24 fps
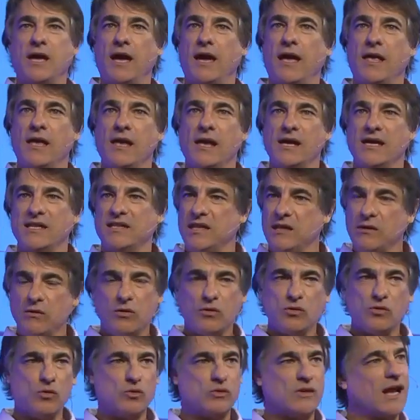And
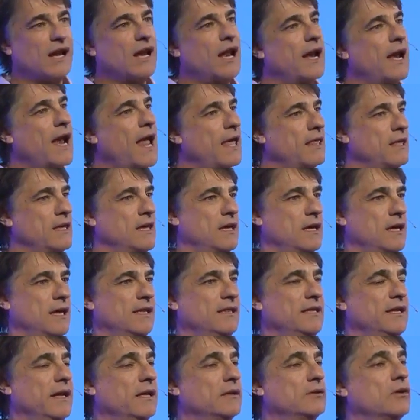without
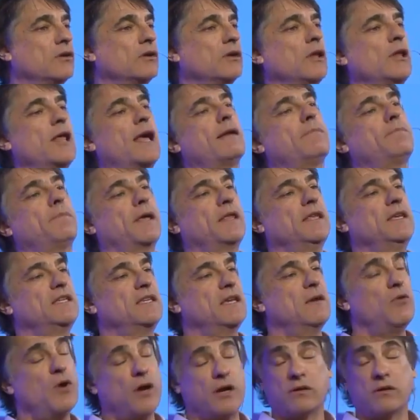consulting anyone,